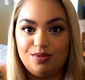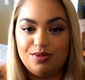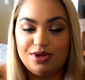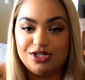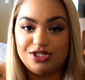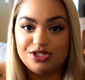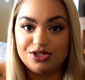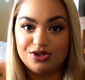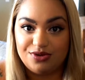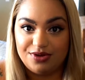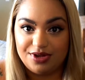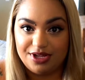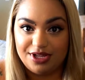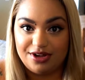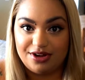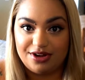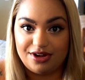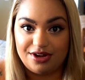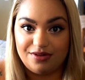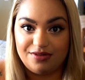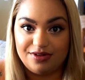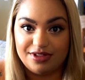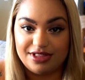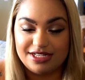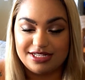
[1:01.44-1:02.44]
much going
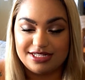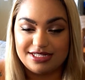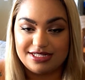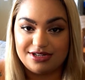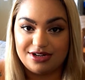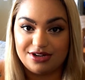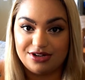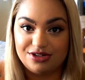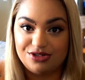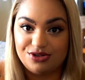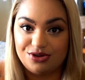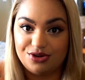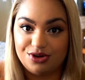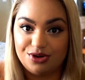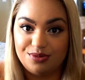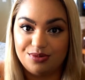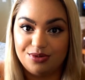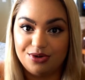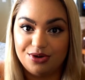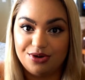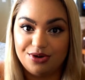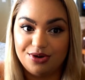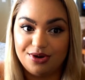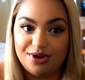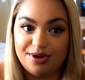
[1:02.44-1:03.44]
on with this doctoral
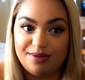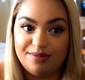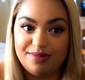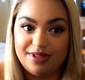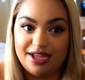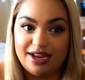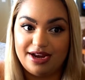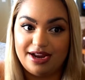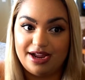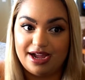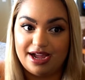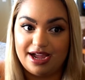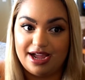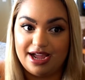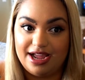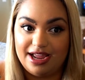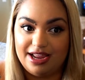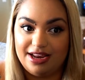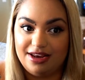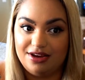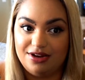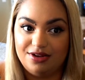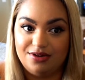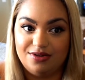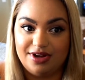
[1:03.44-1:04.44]
program that
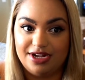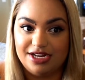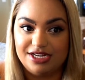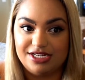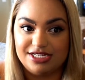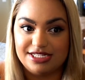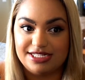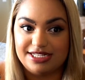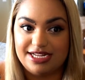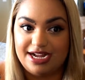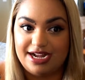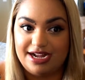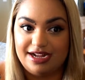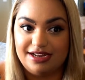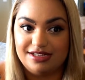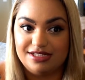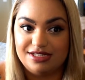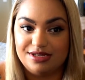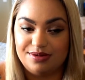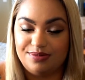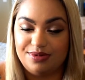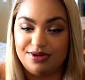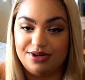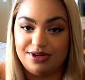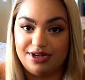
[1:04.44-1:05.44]
I knew I just had
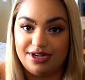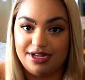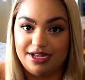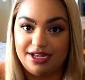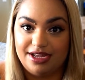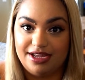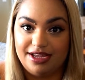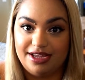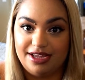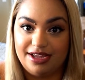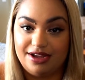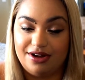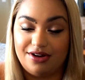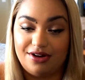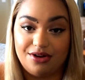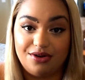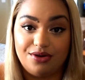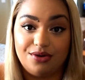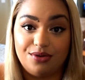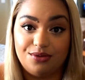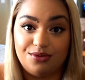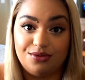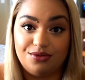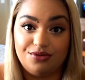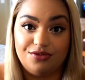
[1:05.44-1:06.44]
to put it on
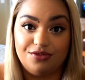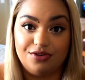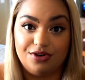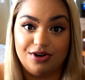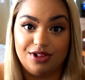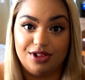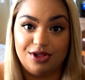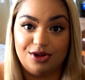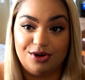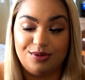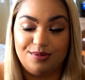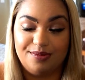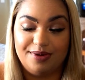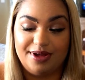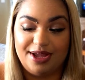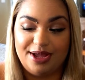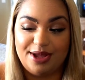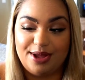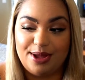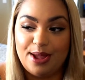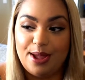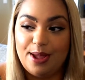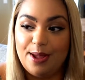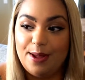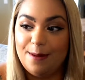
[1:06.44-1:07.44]
hold for a little bit.
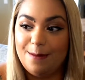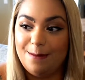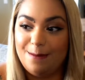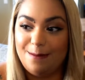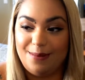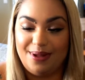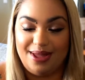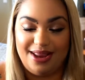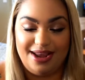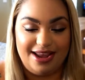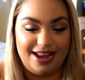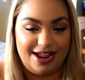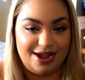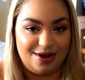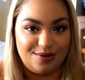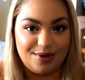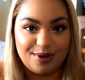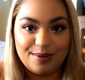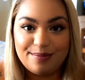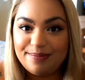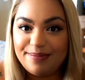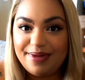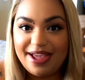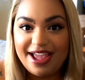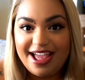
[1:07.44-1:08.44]
But now
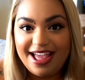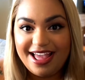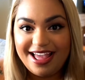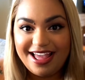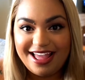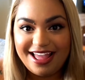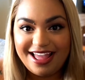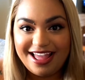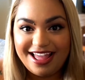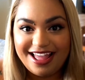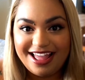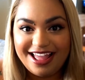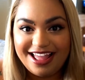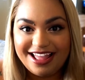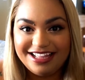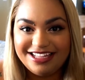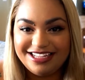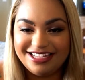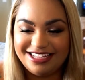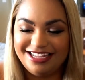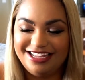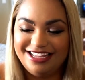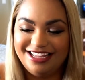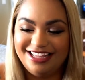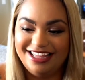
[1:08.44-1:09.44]
I'm
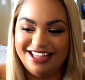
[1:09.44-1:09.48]
back.